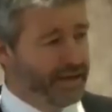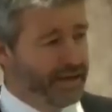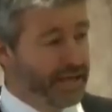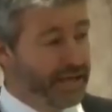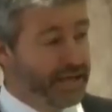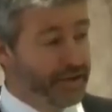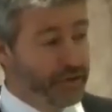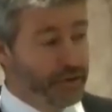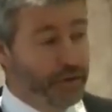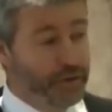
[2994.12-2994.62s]

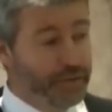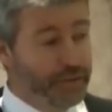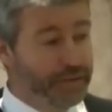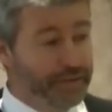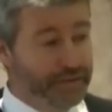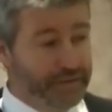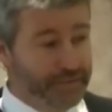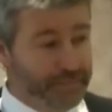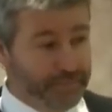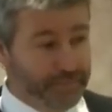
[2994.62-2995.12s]
He knew
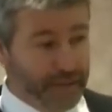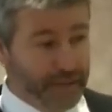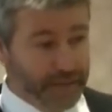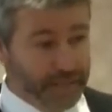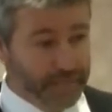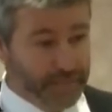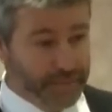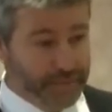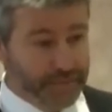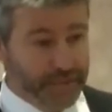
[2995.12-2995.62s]
it
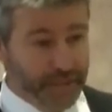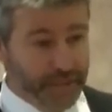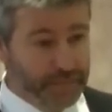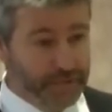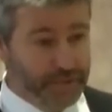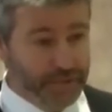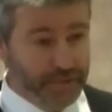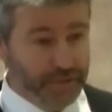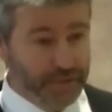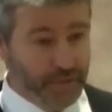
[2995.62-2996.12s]
by
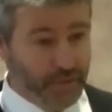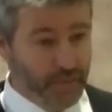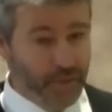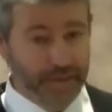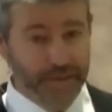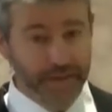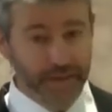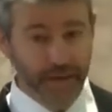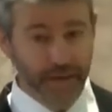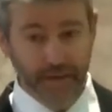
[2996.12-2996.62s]
perception,
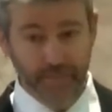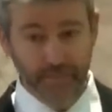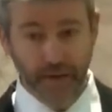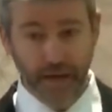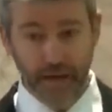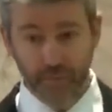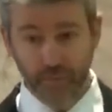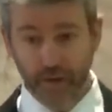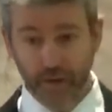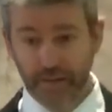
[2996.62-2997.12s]
oida,
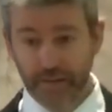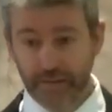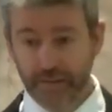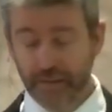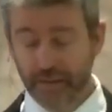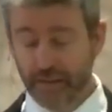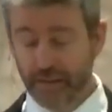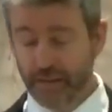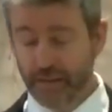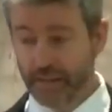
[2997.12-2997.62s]
by
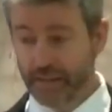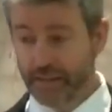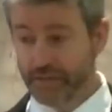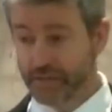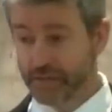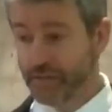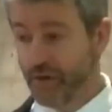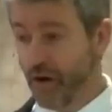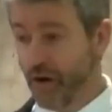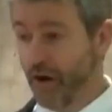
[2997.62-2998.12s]
what he
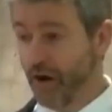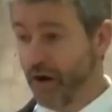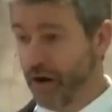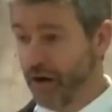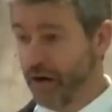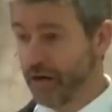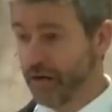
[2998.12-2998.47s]
saw.